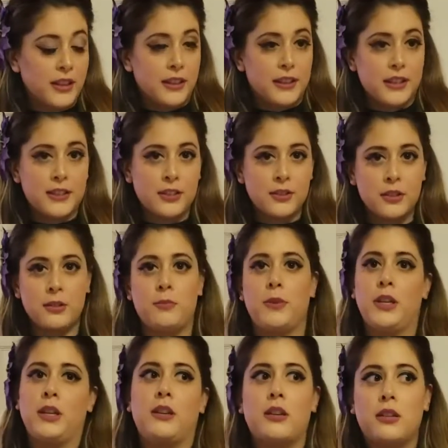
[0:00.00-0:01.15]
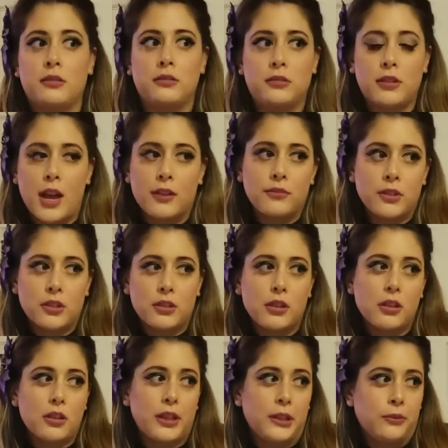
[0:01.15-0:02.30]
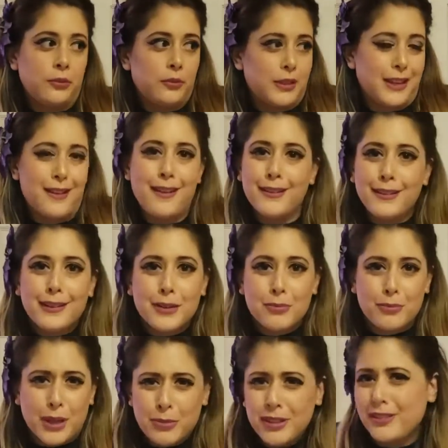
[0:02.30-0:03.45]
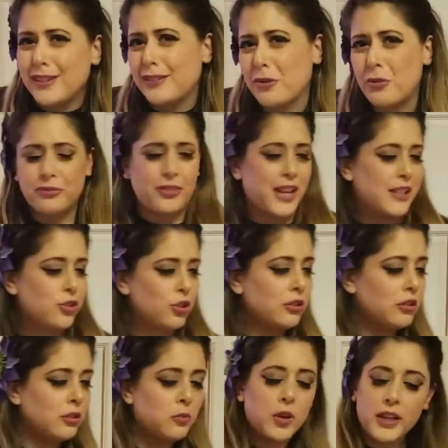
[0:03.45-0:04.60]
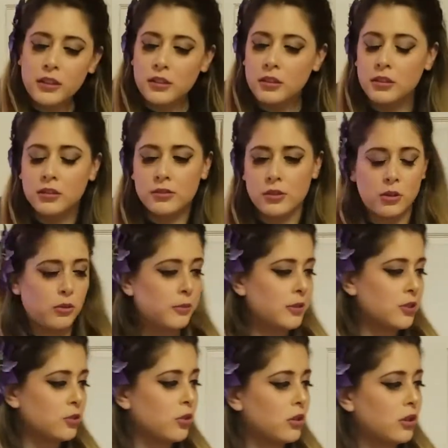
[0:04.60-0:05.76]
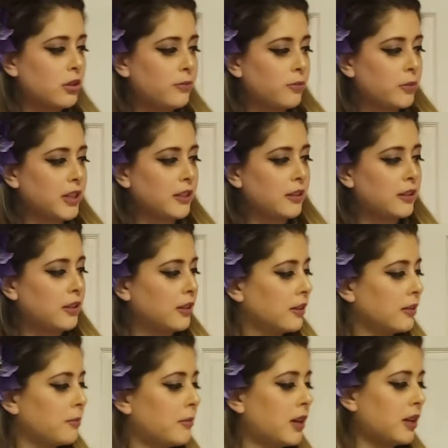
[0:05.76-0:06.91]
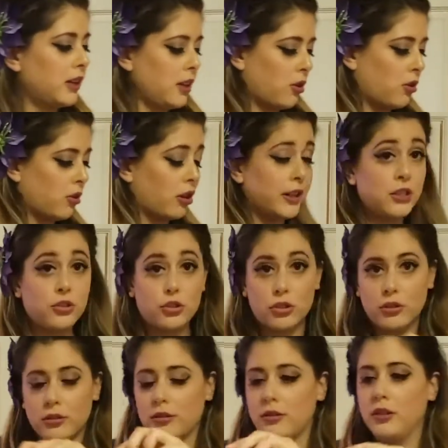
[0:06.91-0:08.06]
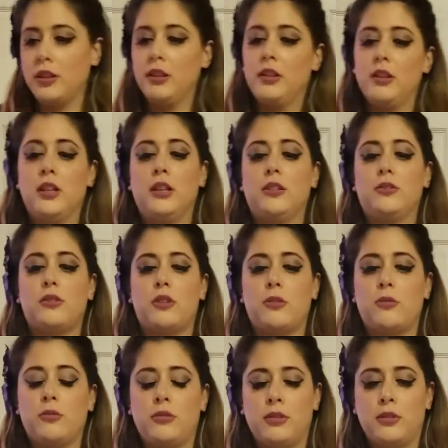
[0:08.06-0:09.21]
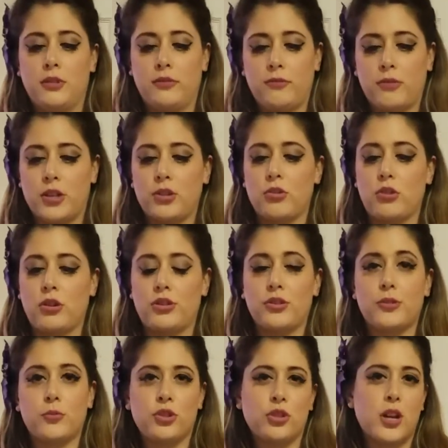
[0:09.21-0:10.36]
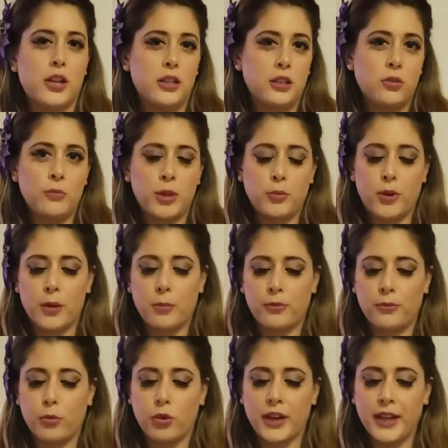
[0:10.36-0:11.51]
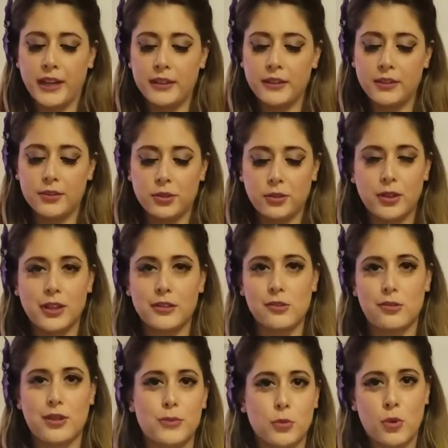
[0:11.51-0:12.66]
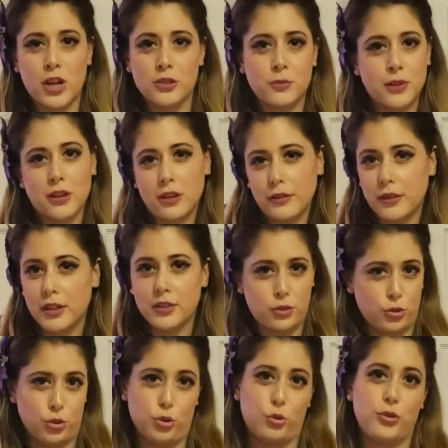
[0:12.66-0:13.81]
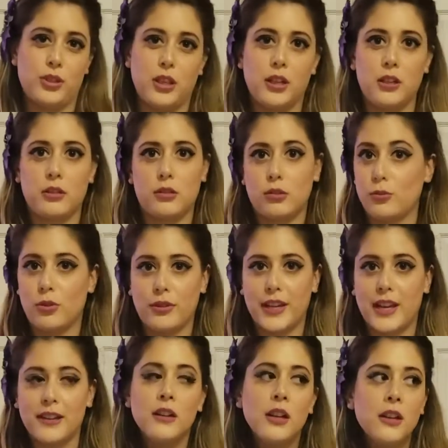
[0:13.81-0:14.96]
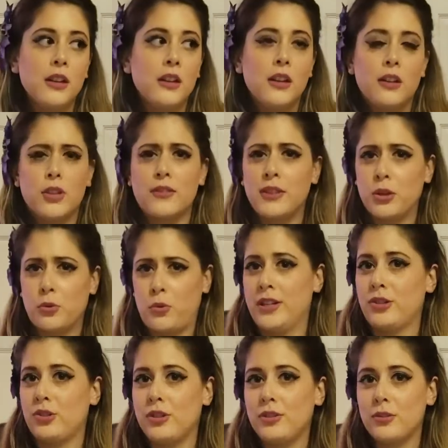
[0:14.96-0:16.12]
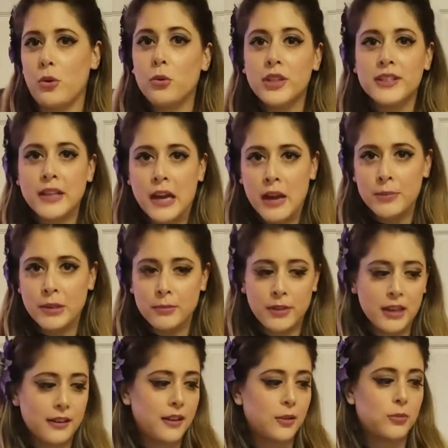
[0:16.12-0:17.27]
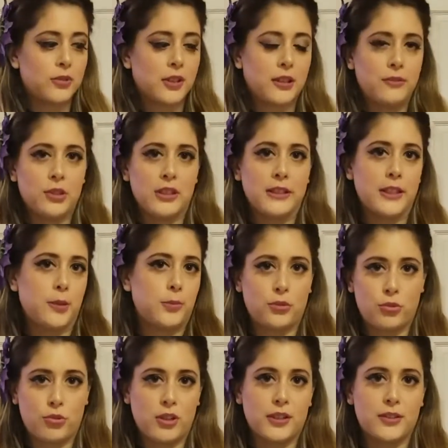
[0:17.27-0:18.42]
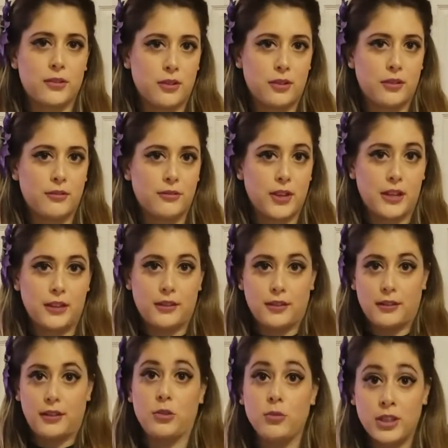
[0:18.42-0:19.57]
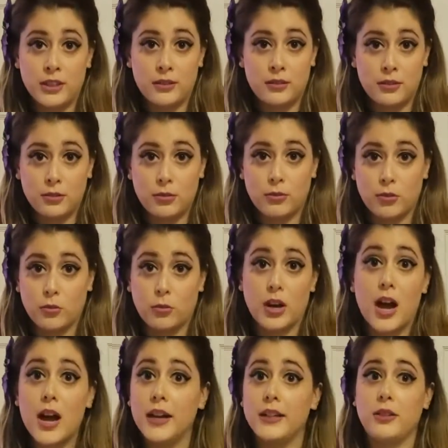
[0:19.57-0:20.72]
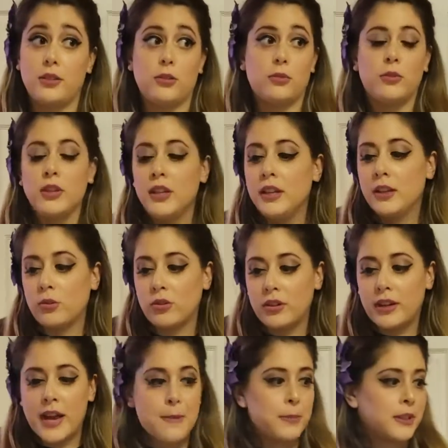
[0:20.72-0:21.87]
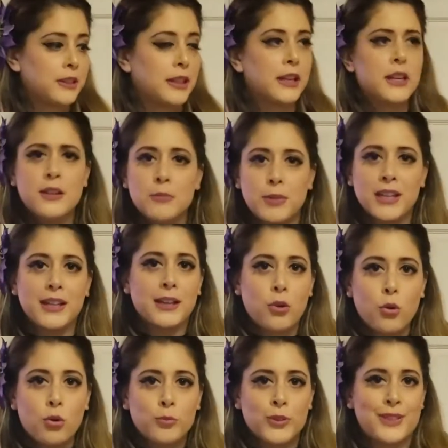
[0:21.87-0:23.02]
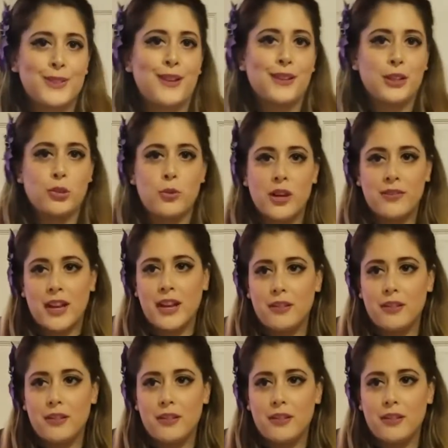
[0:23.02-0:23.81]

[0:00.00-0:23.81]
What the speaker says: this is going to be a lavender, like kind of like maybe like an old fashioned in a way. So I'm going to start off with my orange. So fresh oranges, which I did all my prep beforehand, so you guys don't have to watch me cut things and juice things and do all that. If you have any questions, always comment, and I will give you any tips or tricks of anything that you need to do or what I do in order to happen. Like, being at home, it's not like you have,